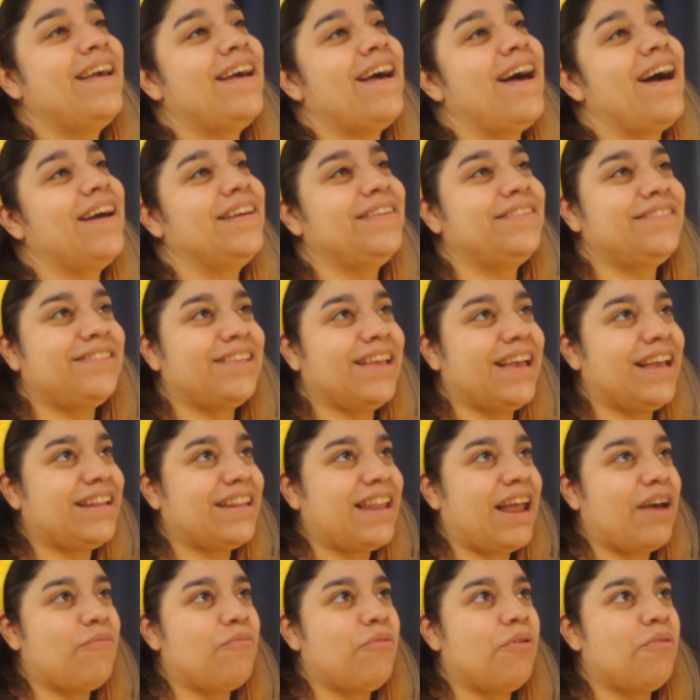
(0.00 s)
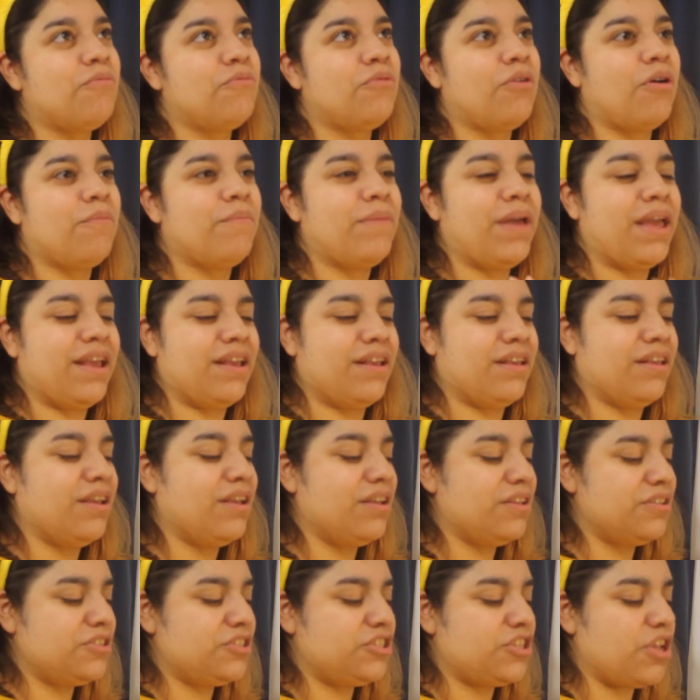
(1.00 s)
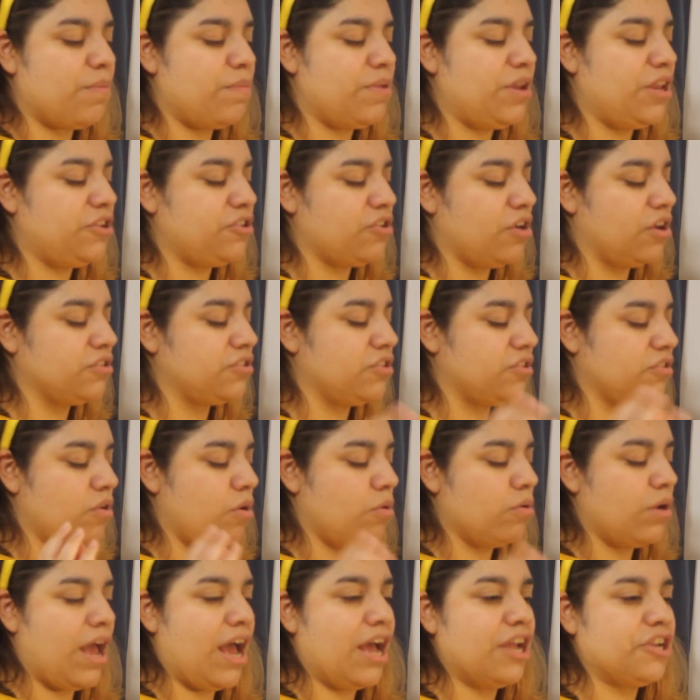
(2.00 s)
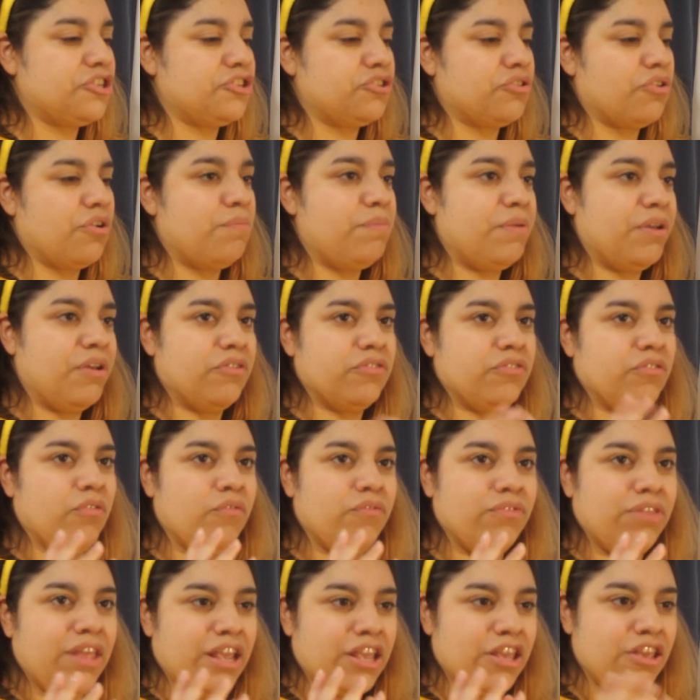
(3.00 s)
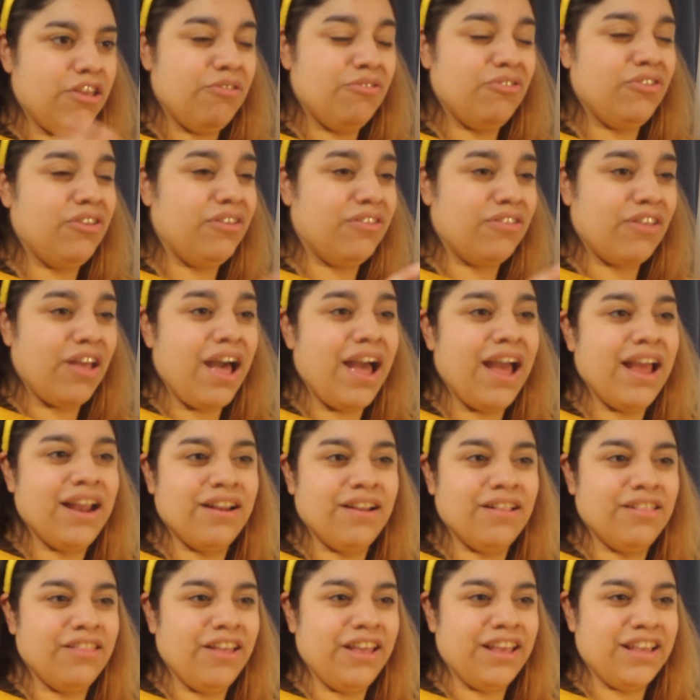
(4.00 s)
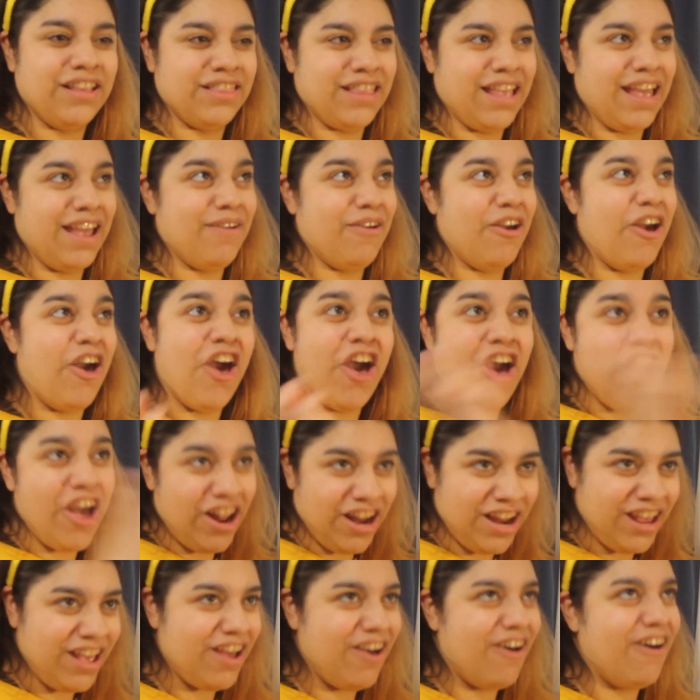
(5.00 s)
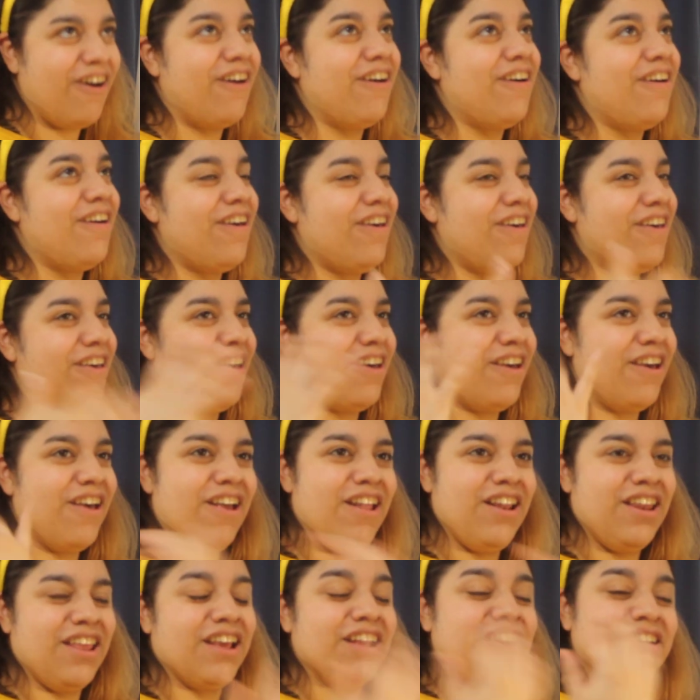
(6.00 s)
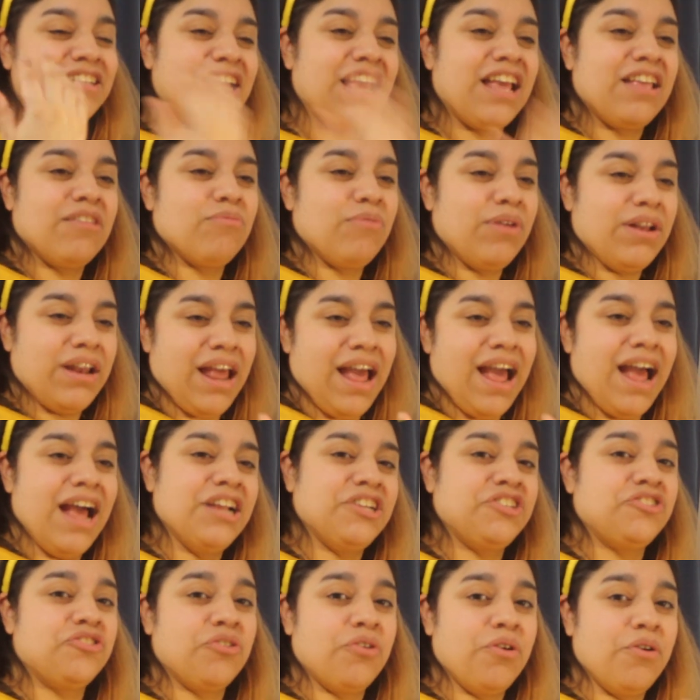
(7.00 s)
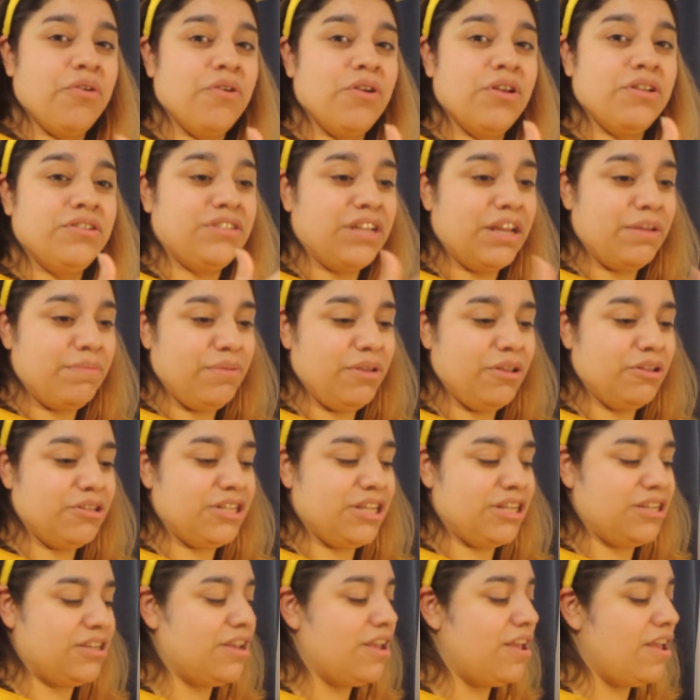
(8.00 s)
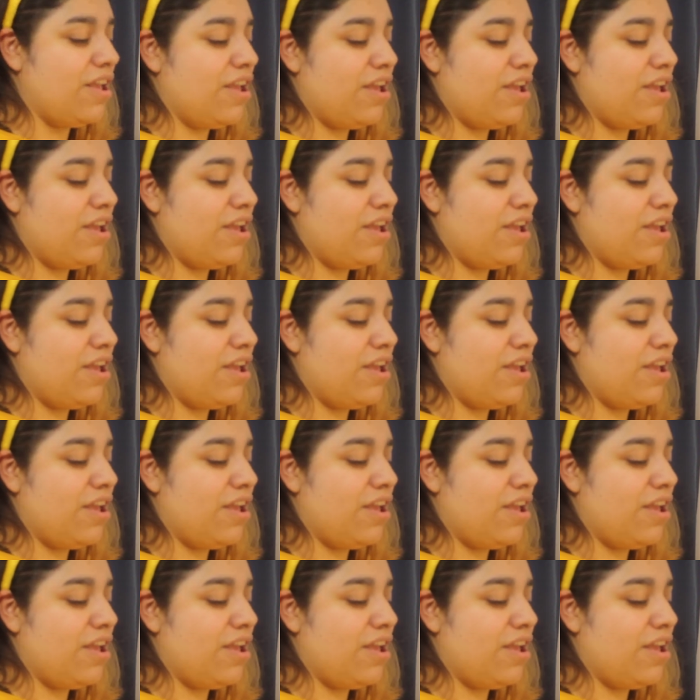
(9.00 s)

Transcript: I said that we'll not make so many chances on ASTRO because of their cutesy side, like their earlier days when ASTRO debuted?